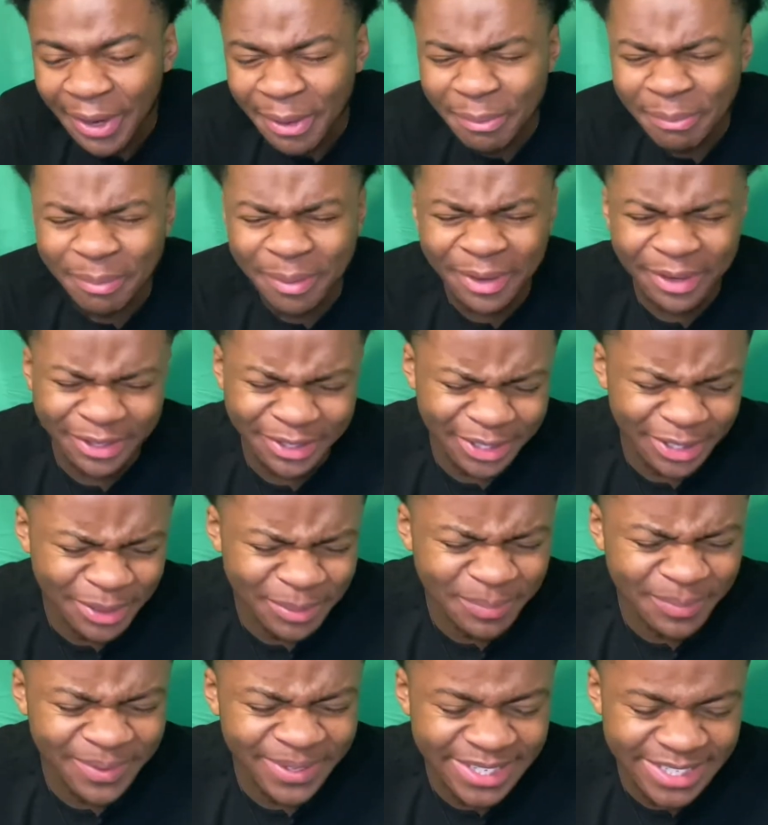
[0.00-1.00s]
Bro, young
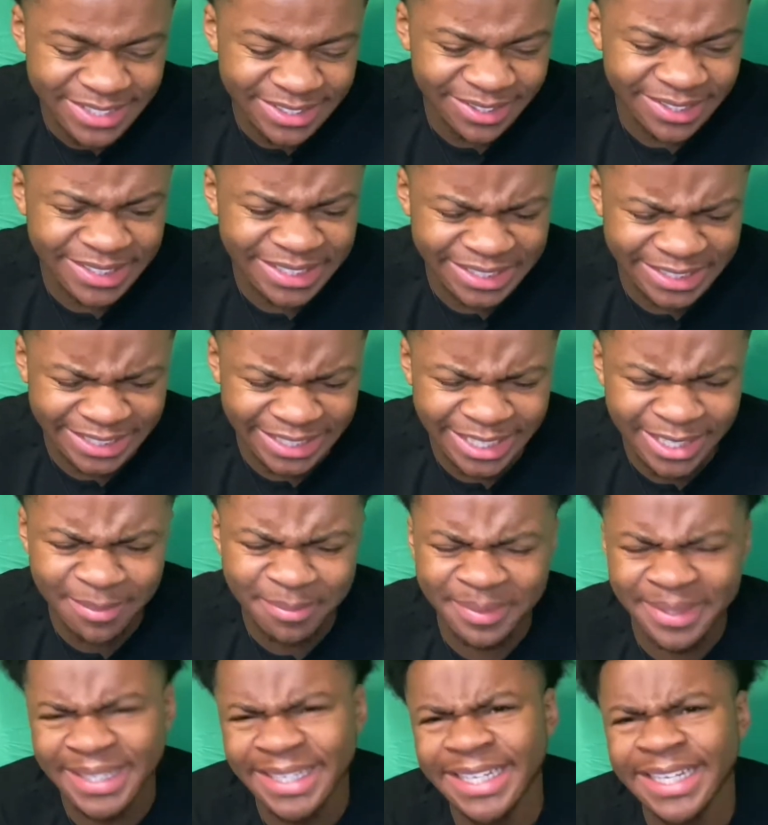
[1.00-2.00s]
boy is a
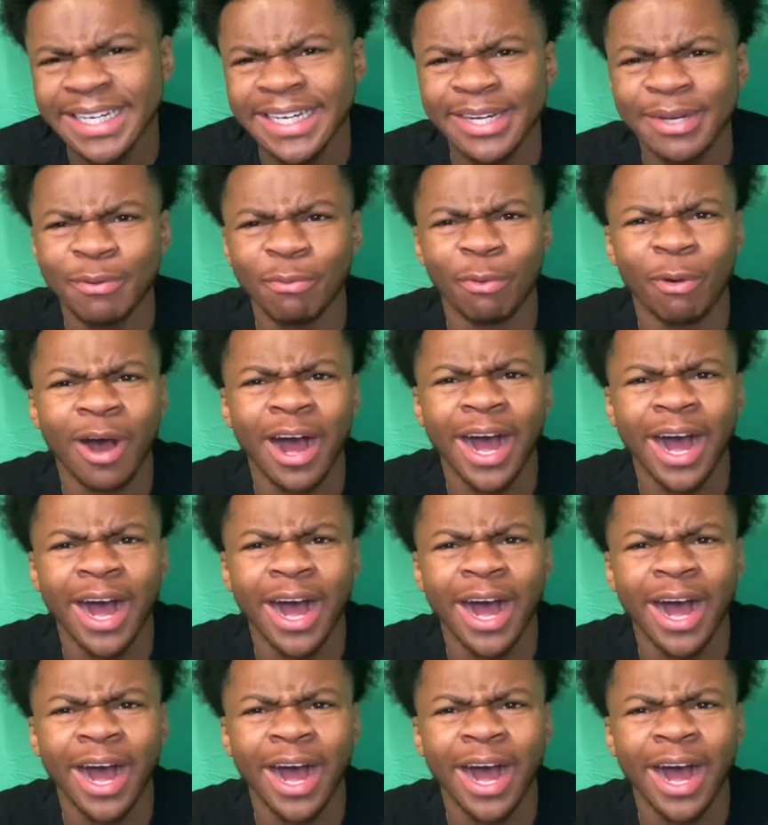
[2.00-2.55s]
demon. Wow.